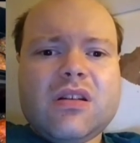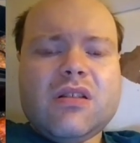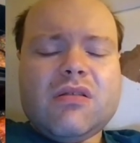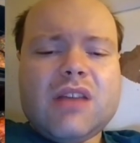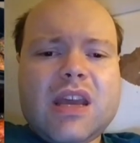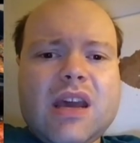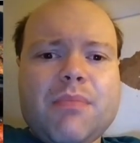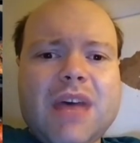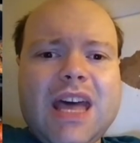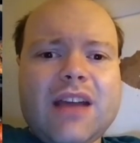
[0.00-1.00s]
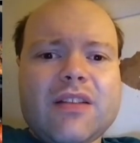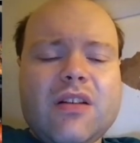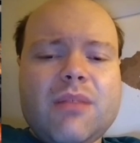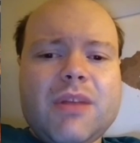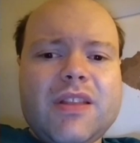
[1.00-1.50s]
Okay, I'm back.
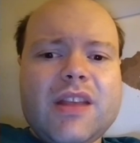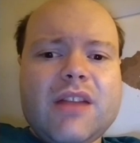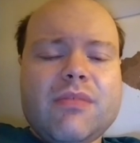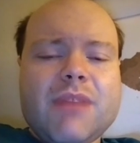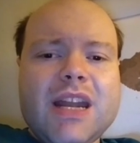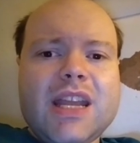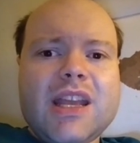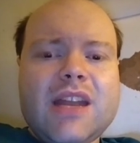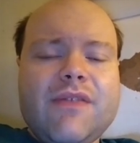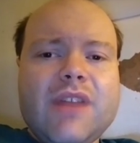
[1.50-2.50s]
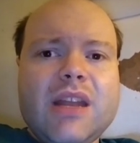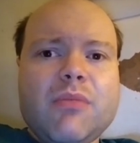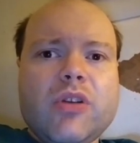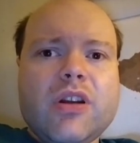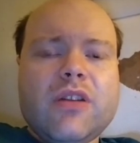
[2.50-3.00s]
Sorry about that, everybody. And if any
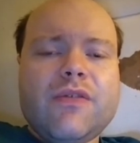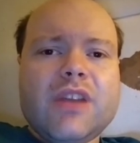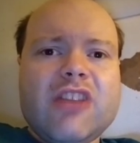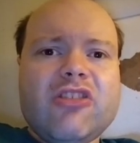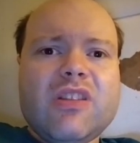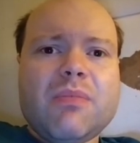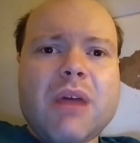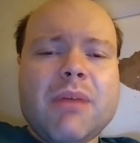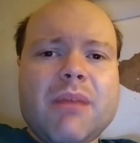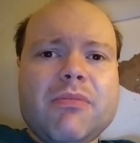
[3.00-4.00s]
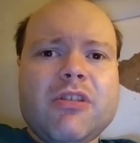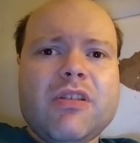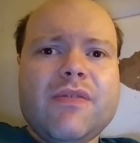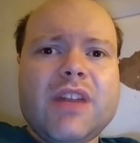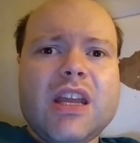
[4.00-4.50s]
more notifications pop up
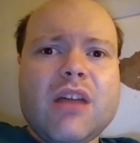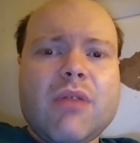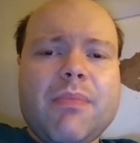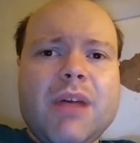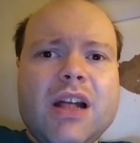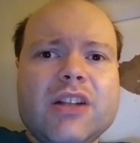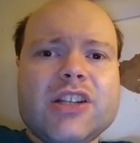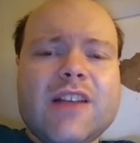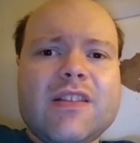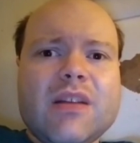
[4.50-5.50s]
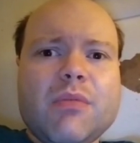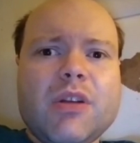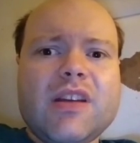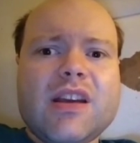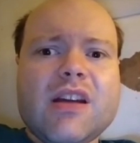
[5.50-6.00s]
during the video, I apologize and I will
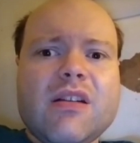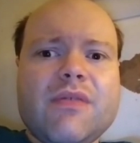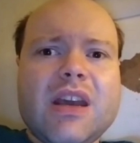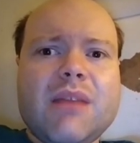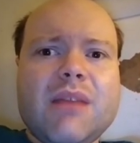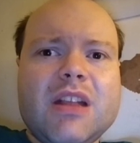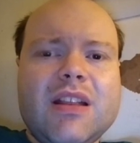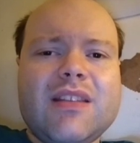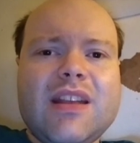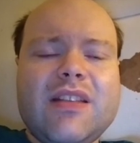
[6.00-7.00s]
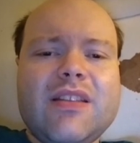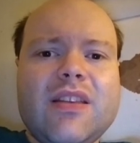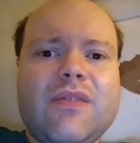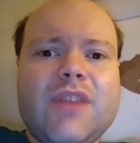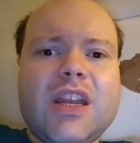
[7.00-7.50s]
take care of them. Now let's get to
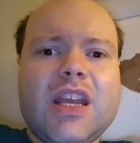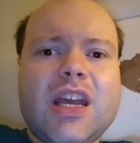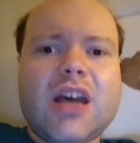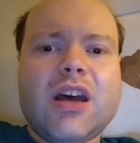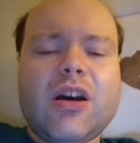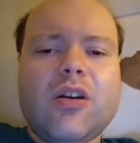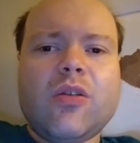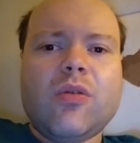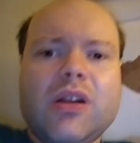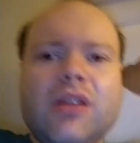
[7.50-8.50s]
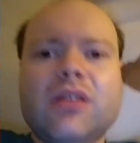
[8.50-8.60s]
this video.